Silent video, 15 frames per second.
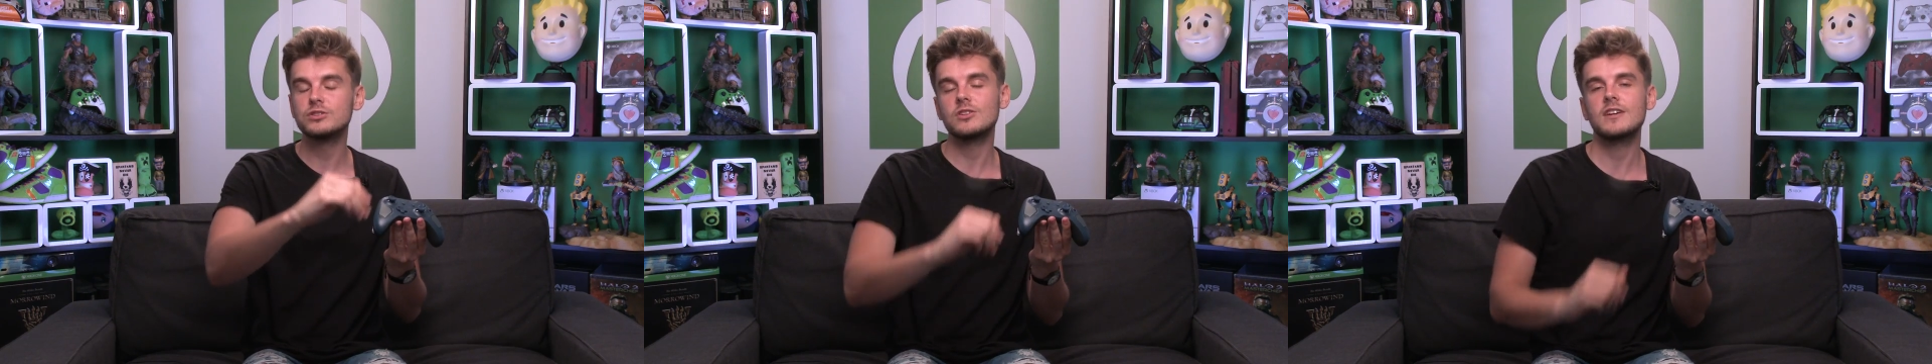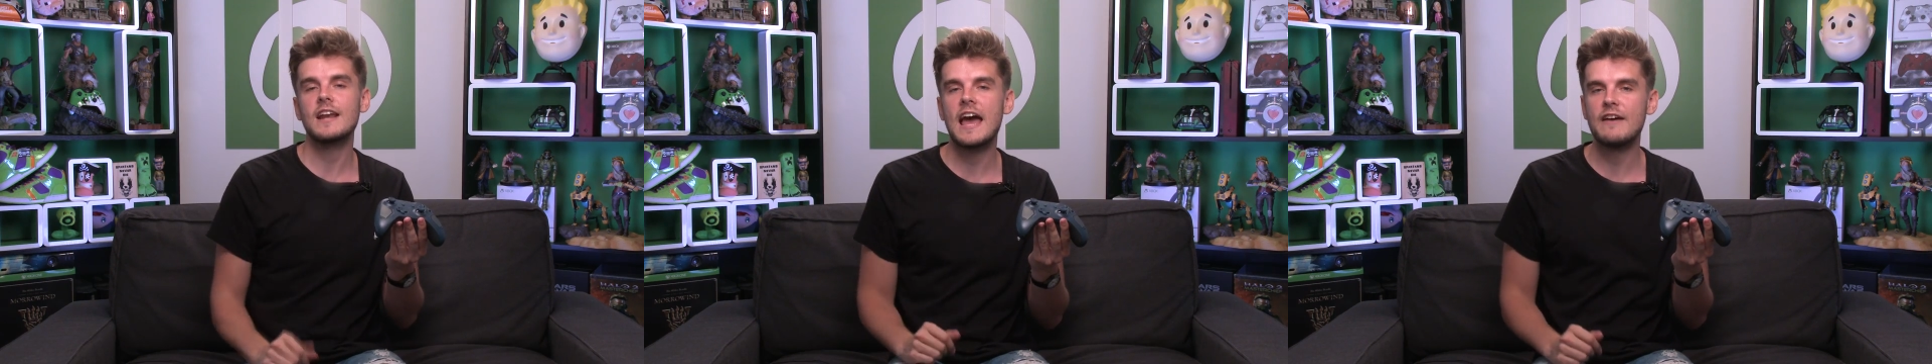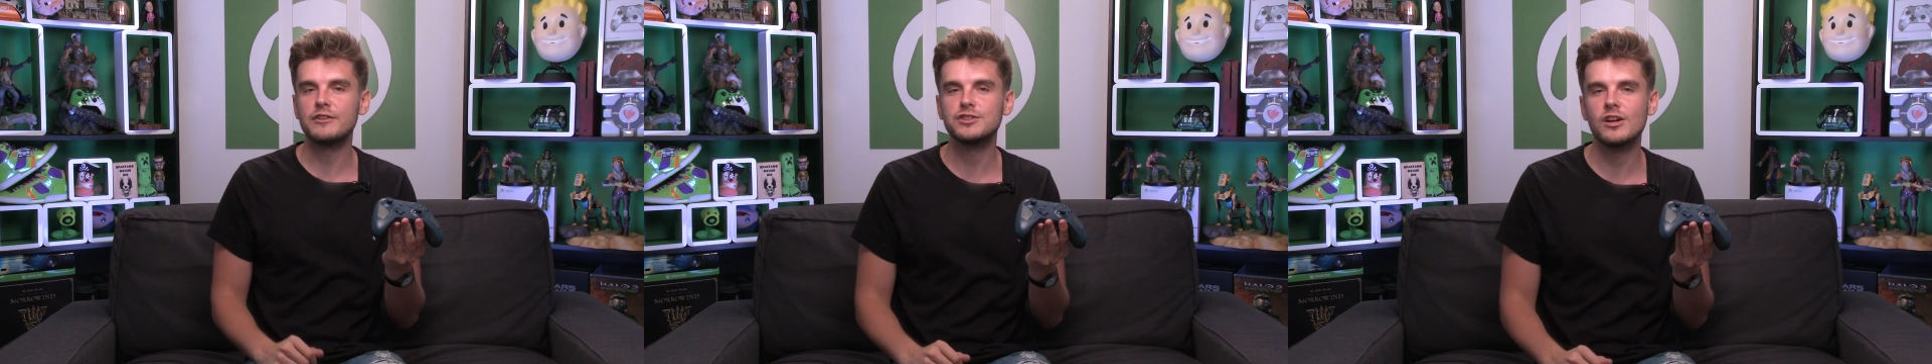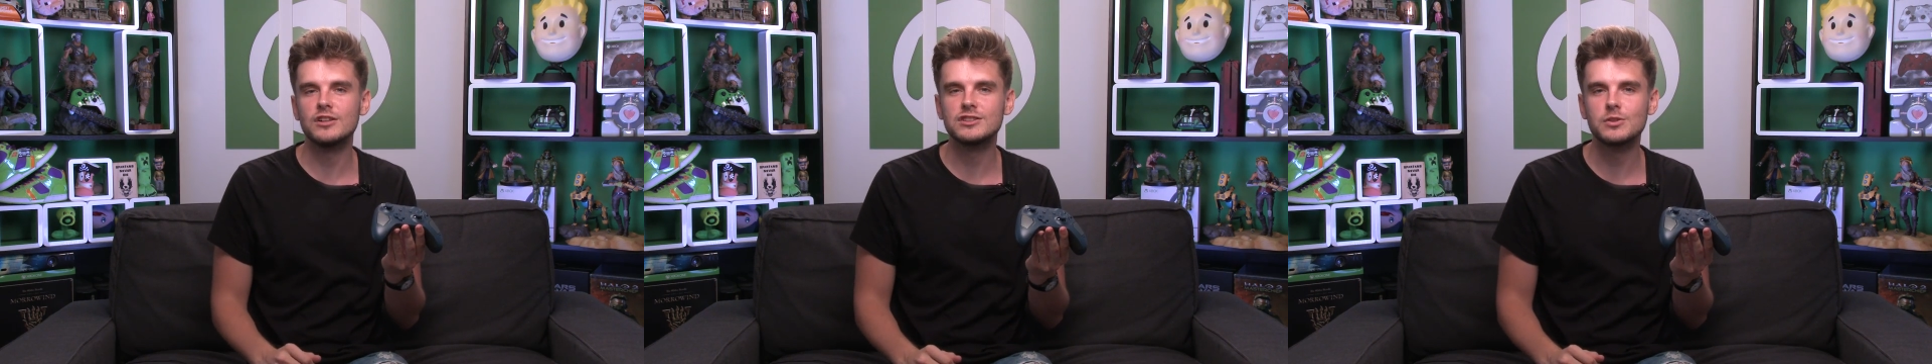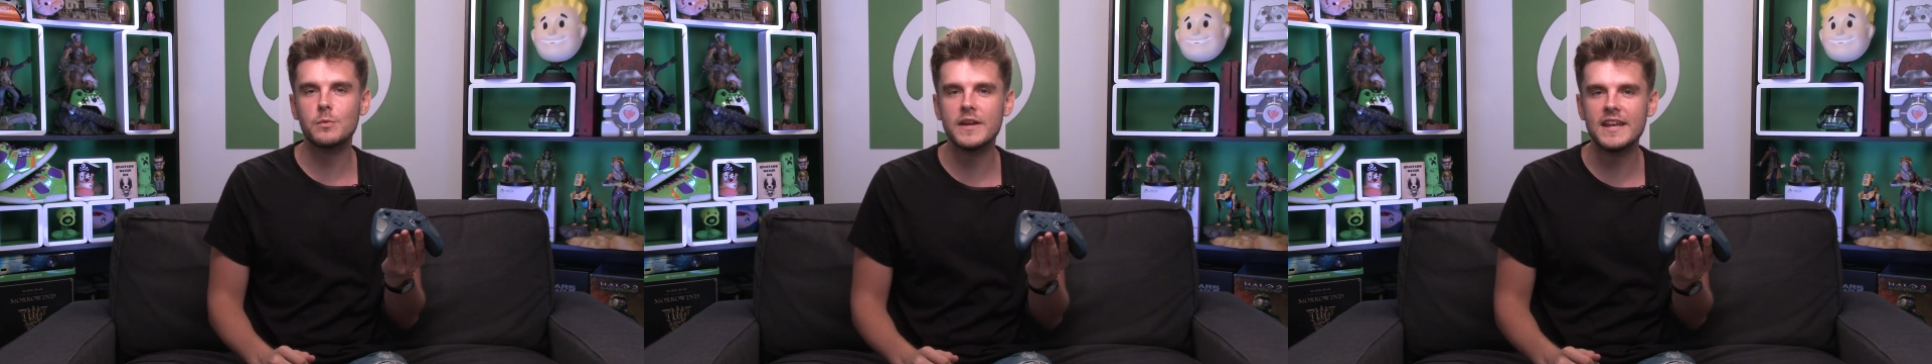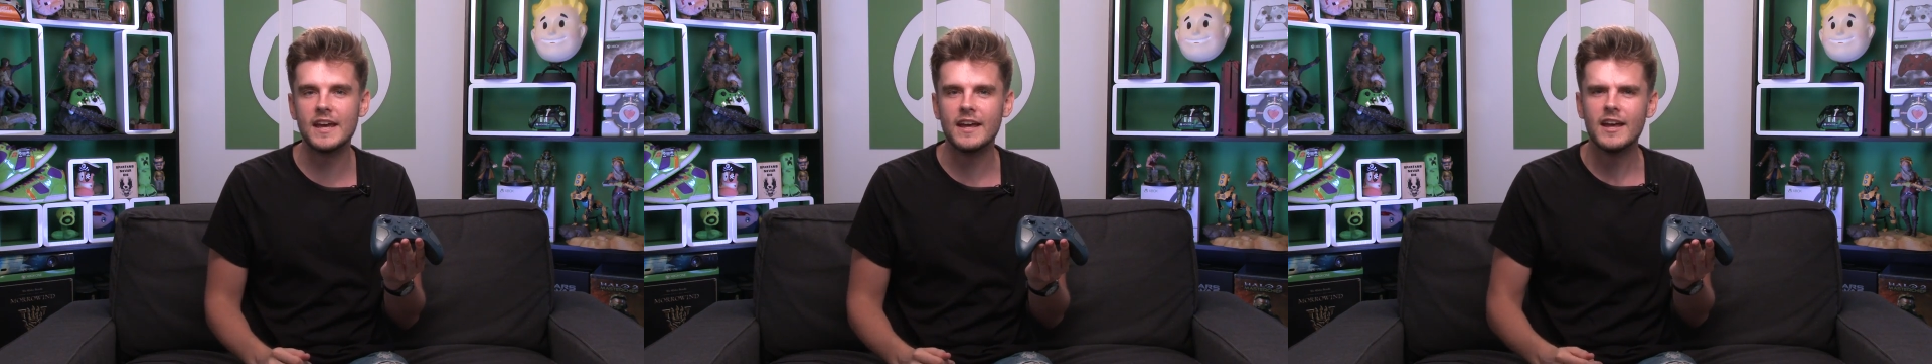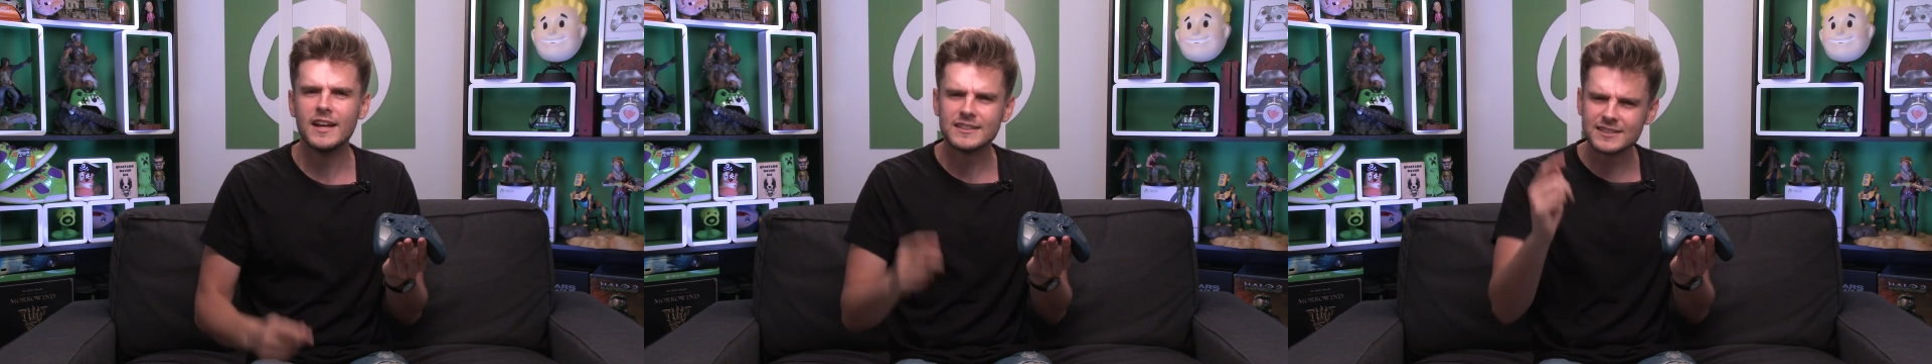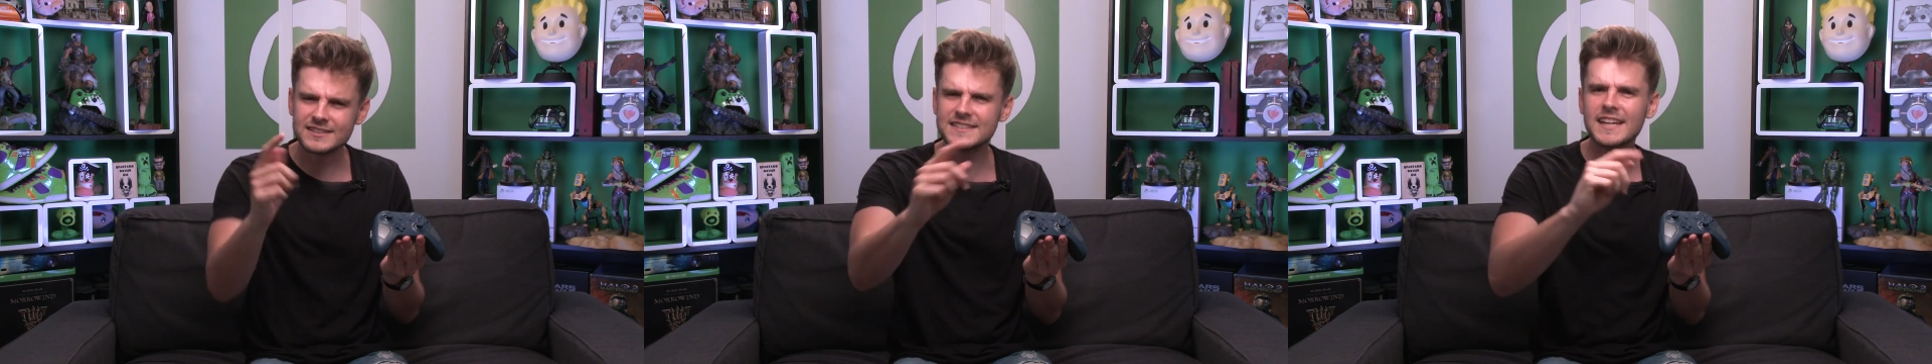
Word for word: also gonna have a chance to win it, so